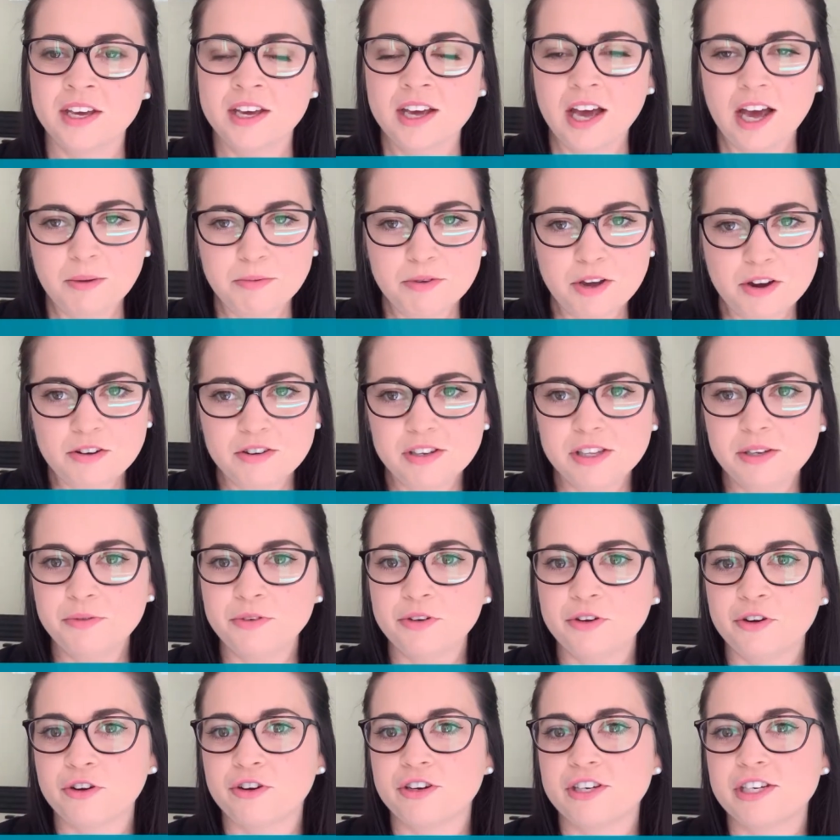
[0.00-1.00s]
I'm currently
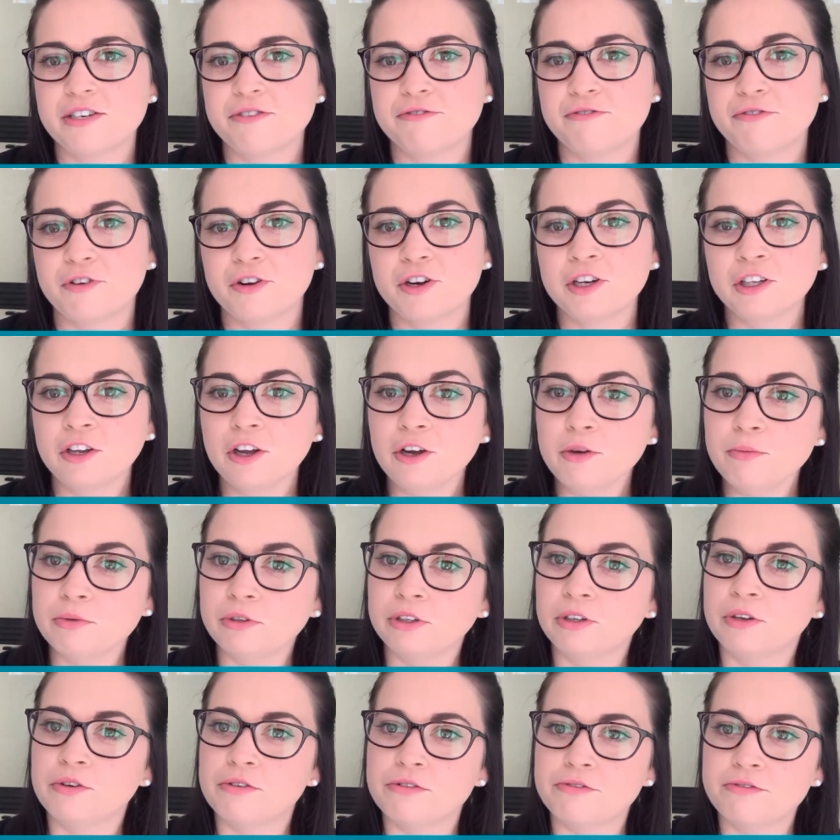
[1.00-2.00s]
recruiting for a global
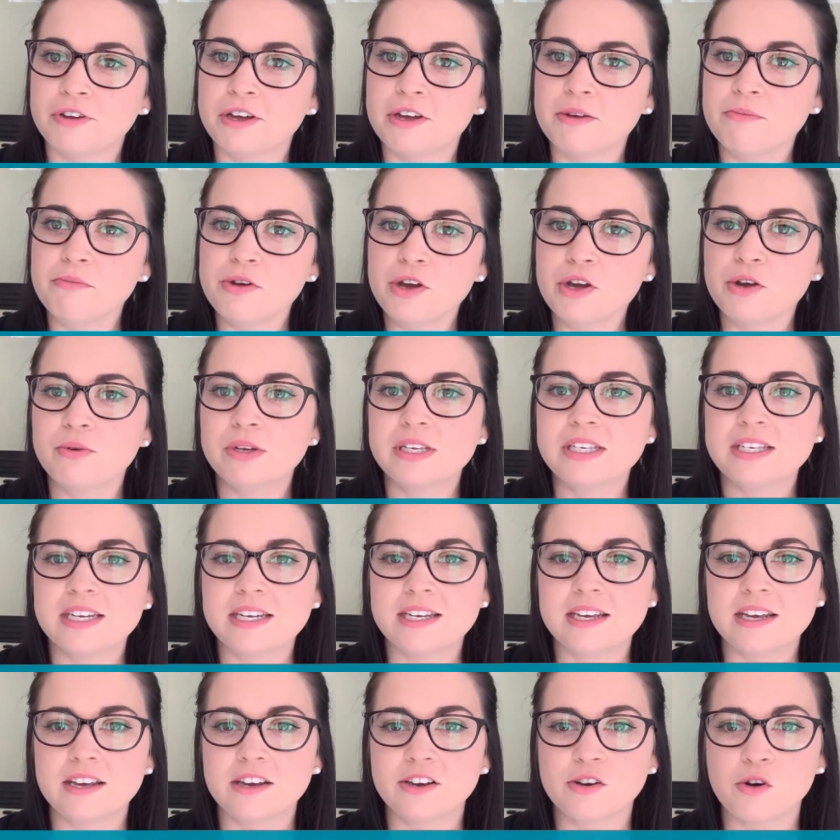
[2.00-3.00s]
law firm who is
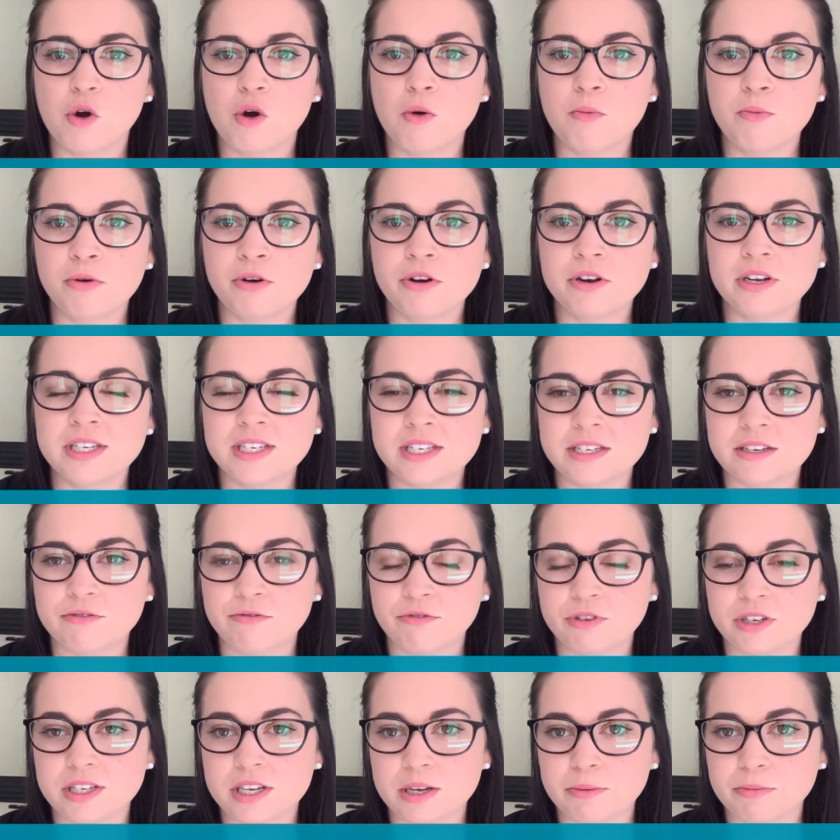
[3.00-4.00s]
seeking a corporate
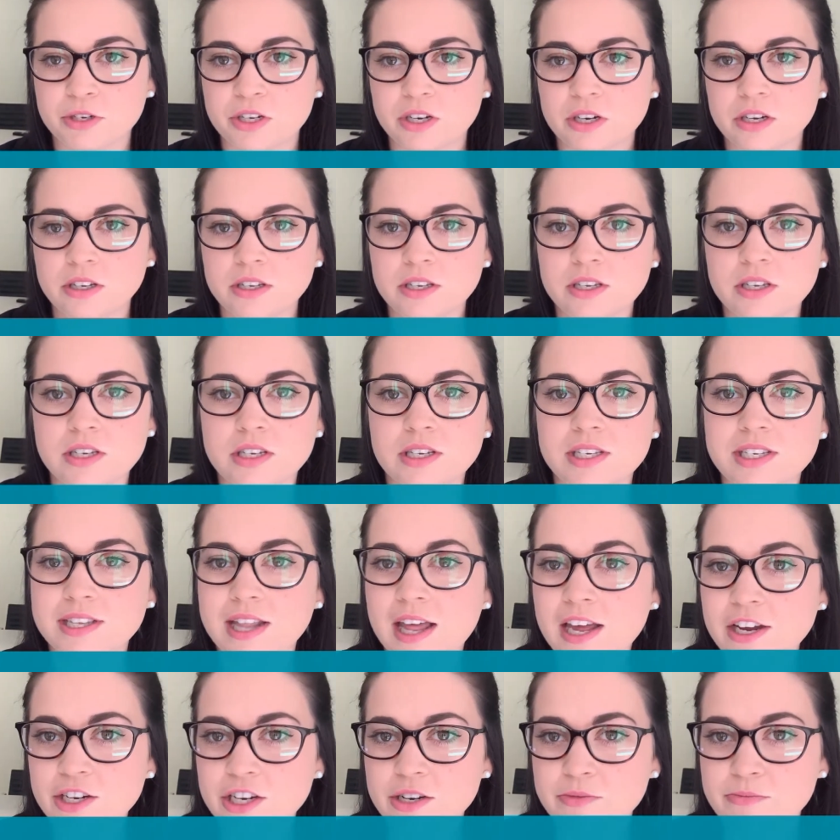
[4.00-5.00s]
receptionist
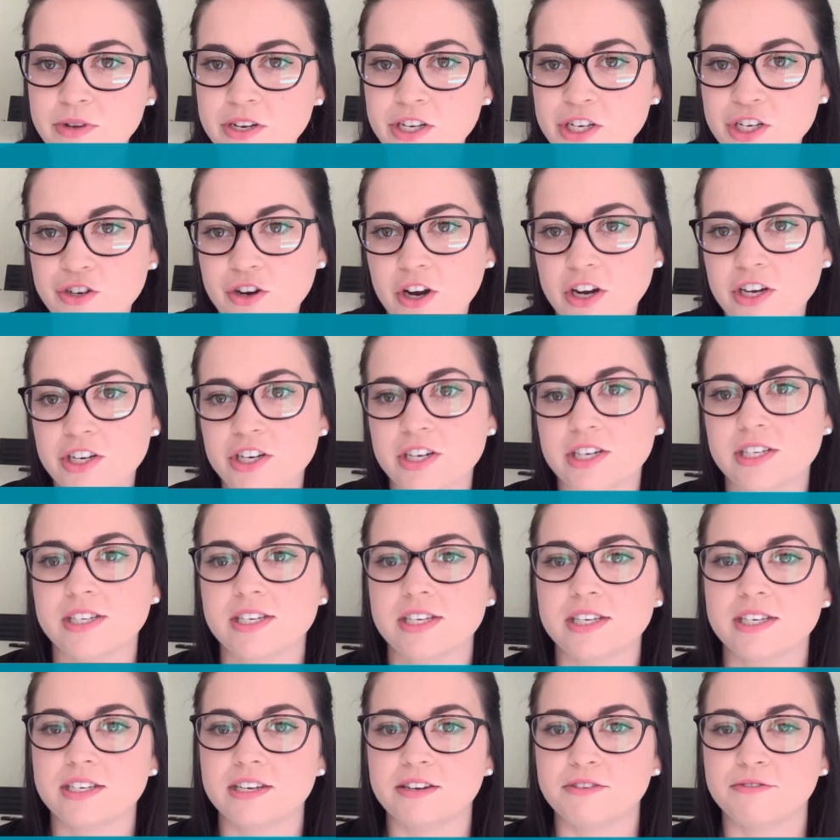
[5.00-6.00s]
slash administration
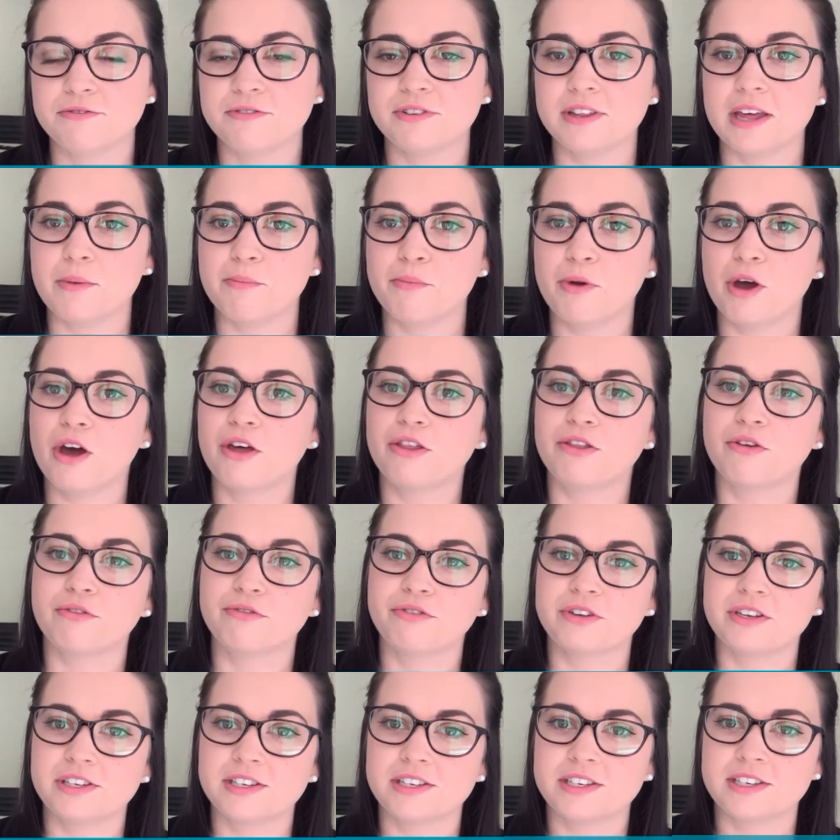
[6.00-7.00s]
assistant for their Perth
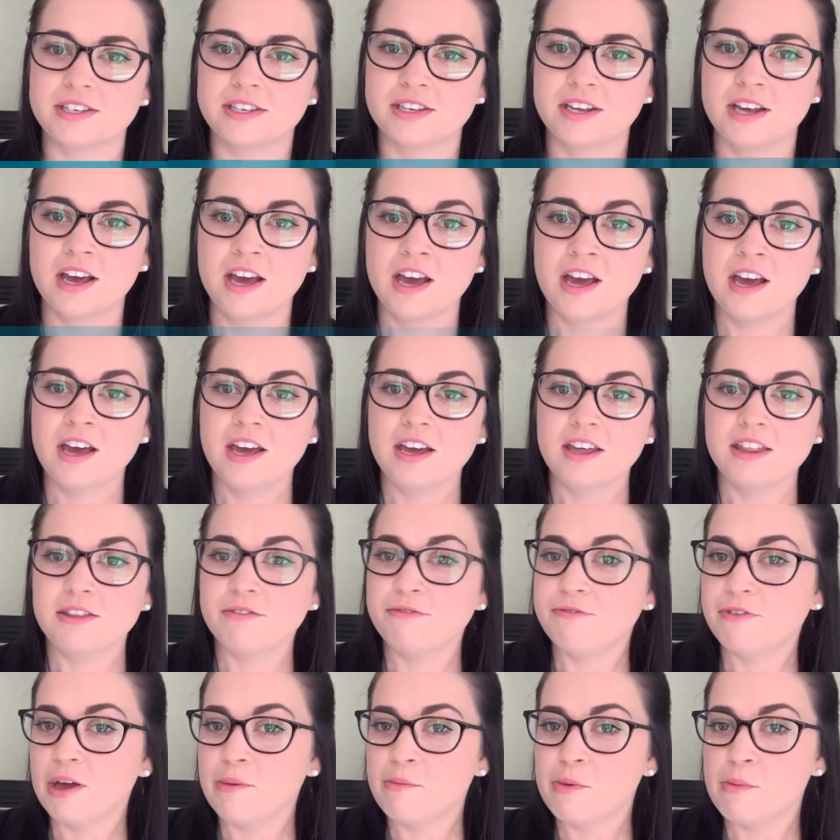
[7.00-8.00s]
office. The
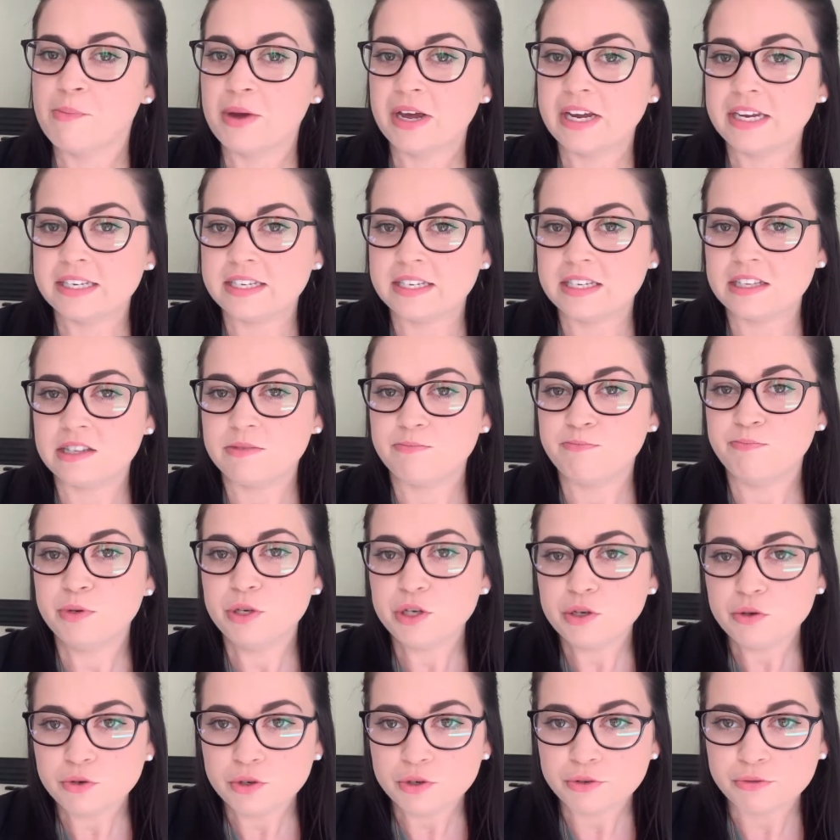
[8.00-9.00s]
firm are based in
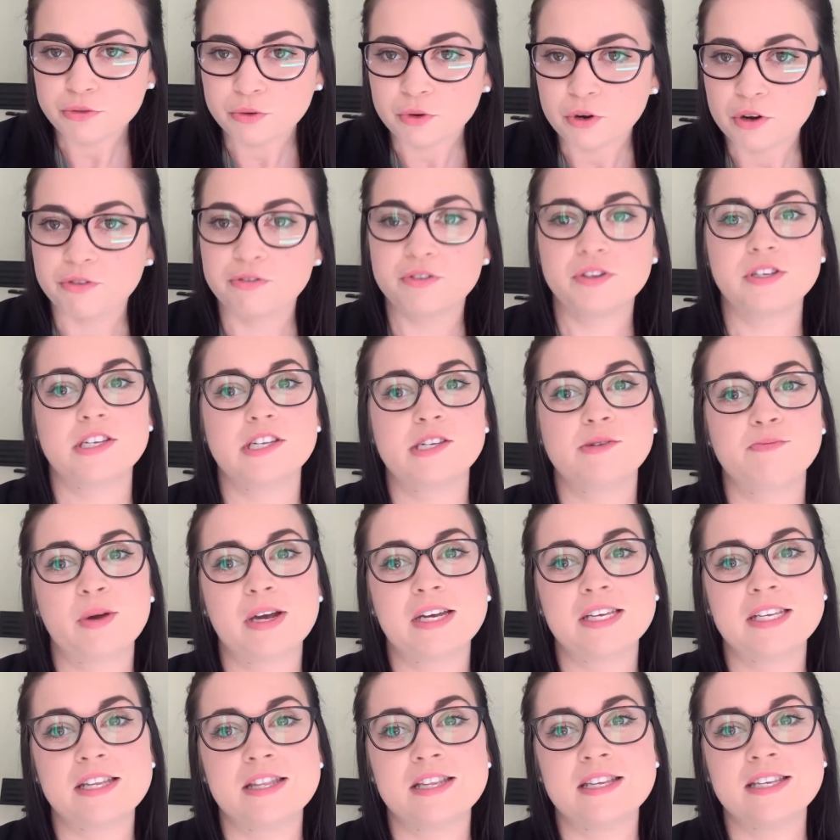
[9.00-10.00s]
beautiful offices
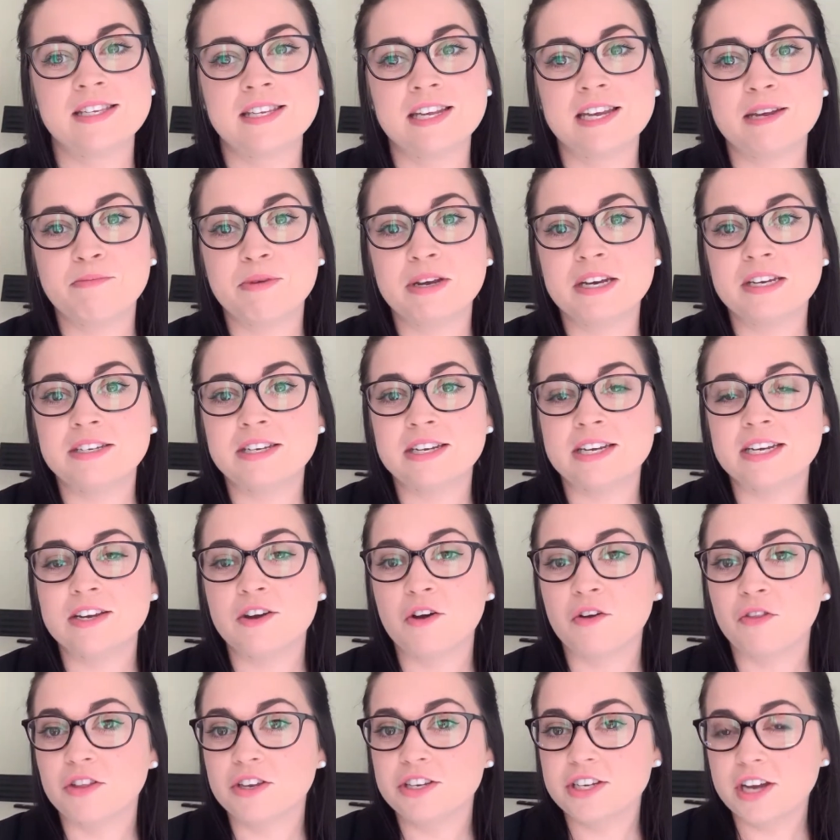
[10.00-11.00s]
based in the CBD
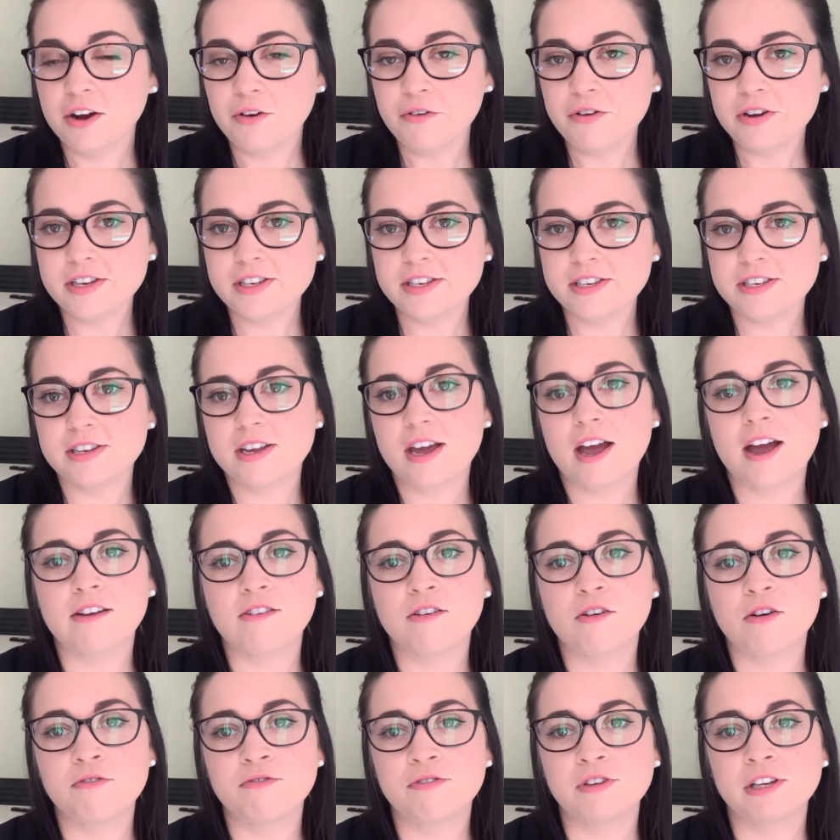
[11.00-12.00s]
on the Terrace and
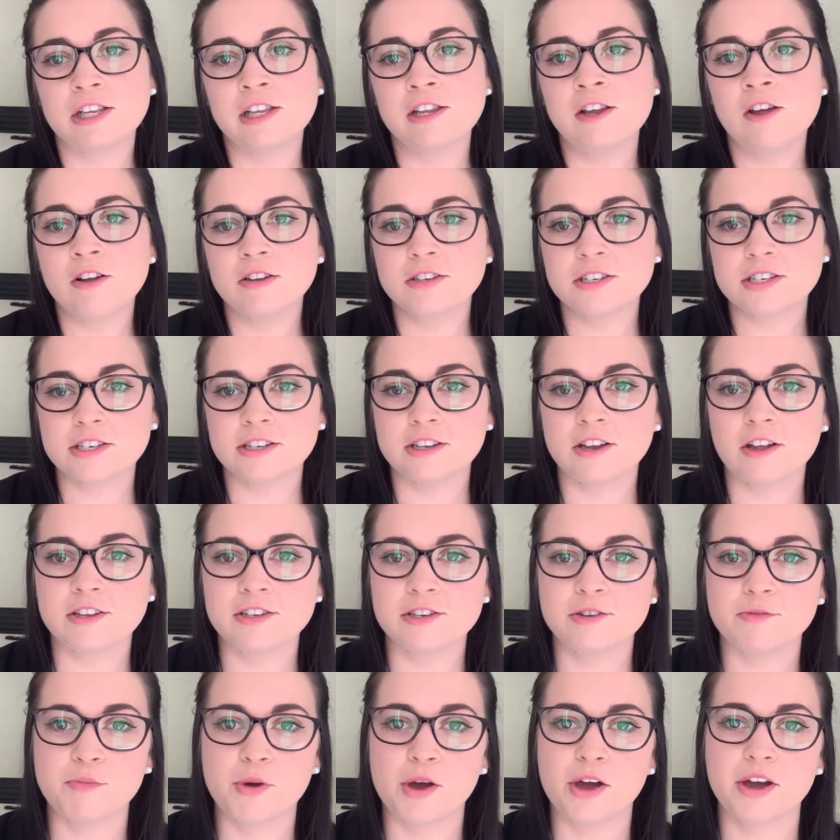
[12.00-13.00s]
offer lots and lots
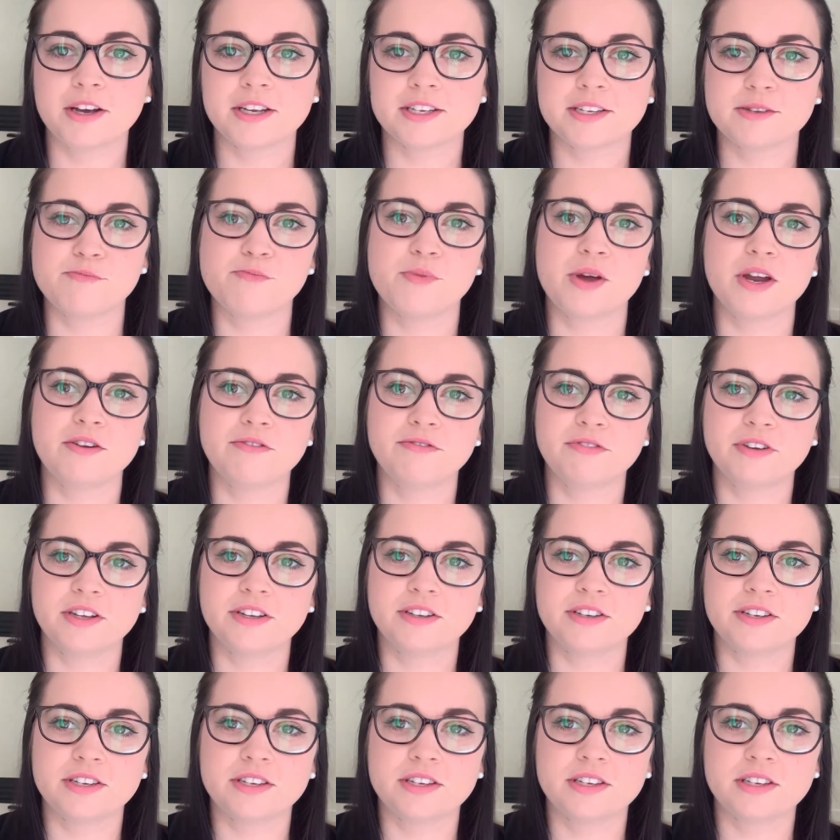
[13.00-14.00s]
of perks and
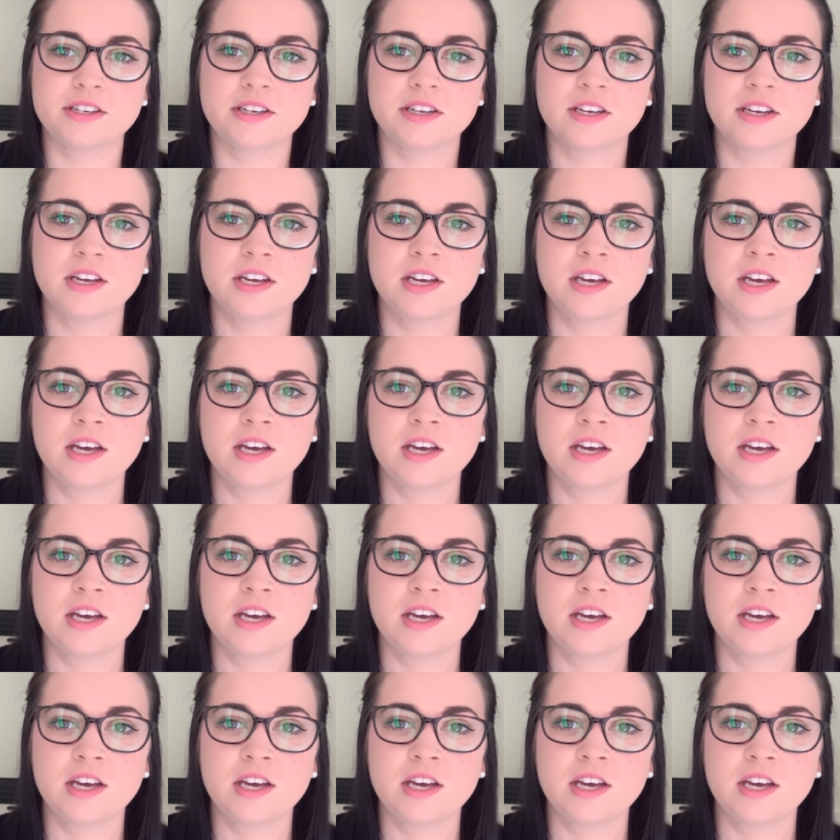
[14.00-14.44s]
benefits.